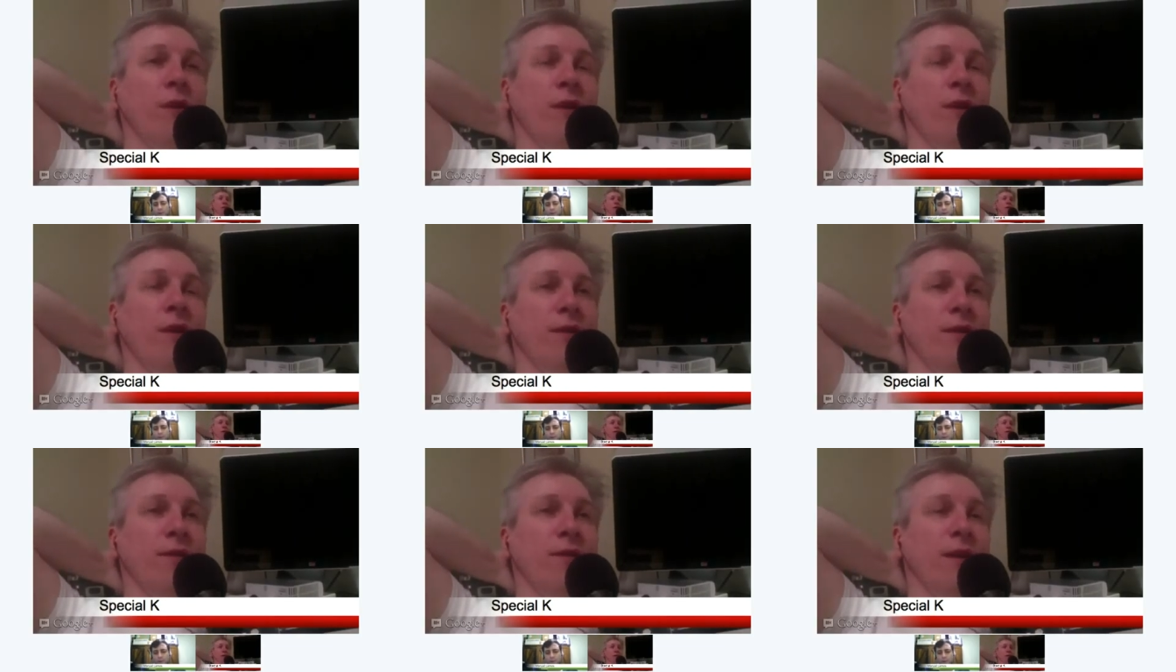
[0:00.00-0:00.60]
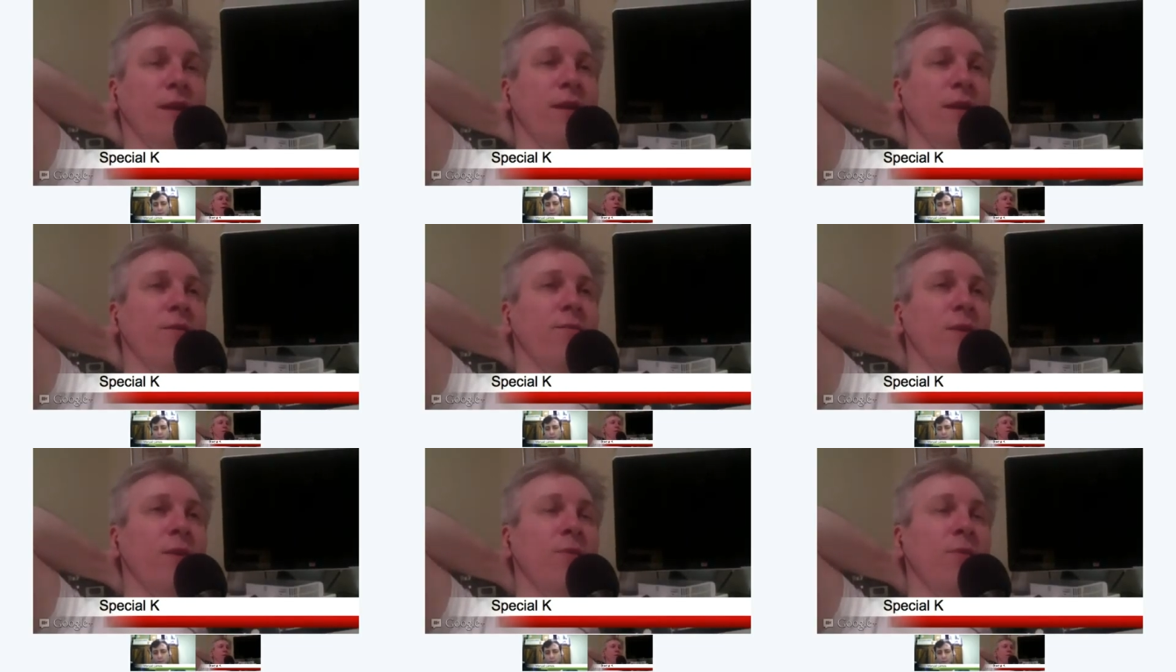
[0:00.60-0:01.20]
I'd like
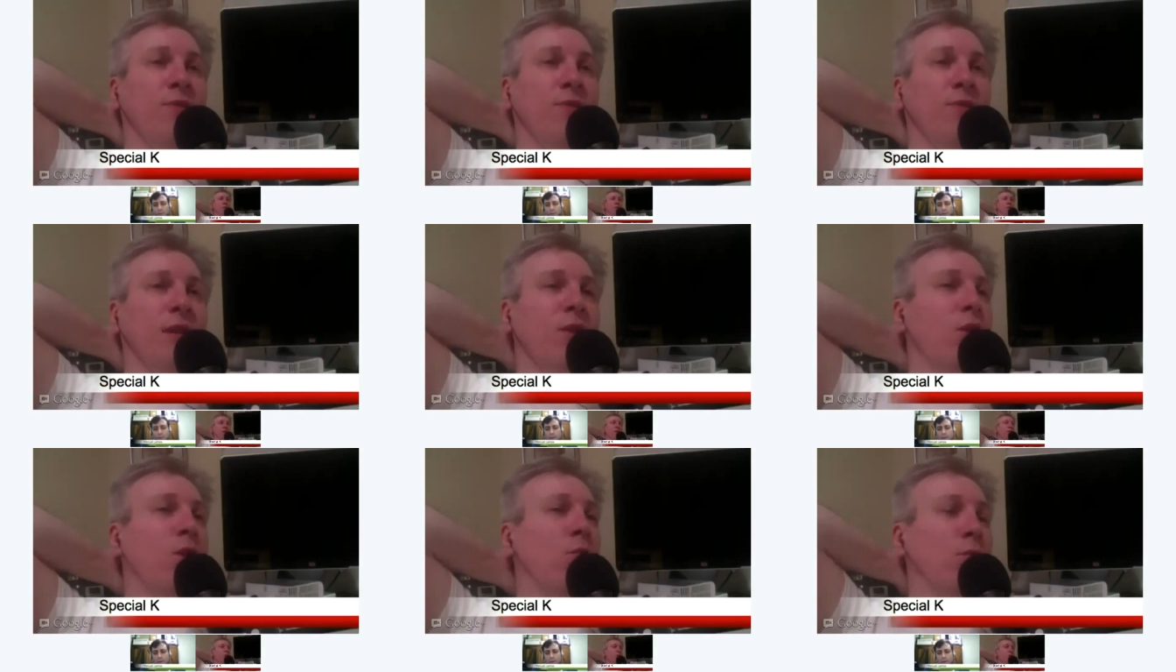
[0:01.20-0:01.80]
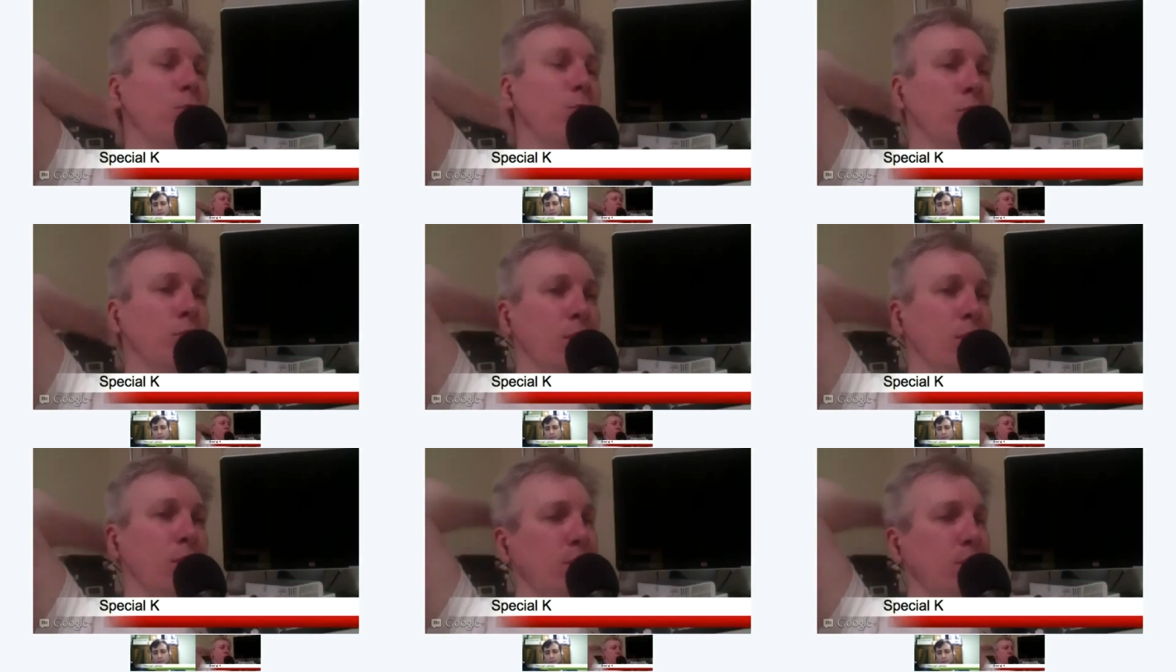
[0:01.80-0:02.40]
to be able to say no to more
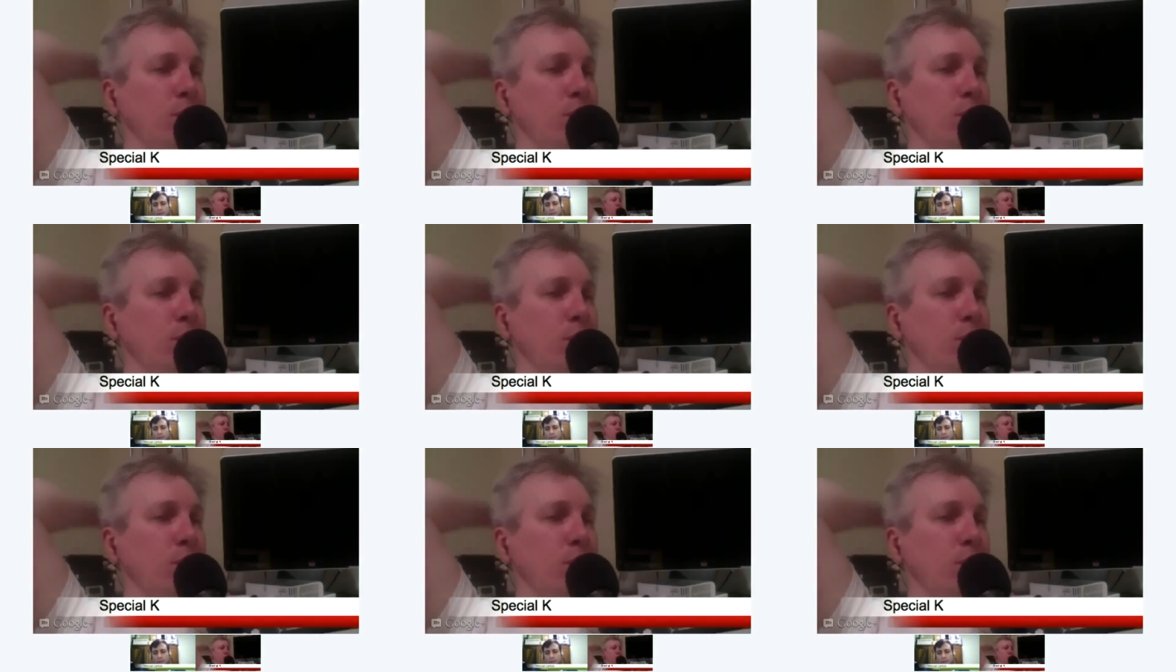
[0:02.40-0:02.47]
people.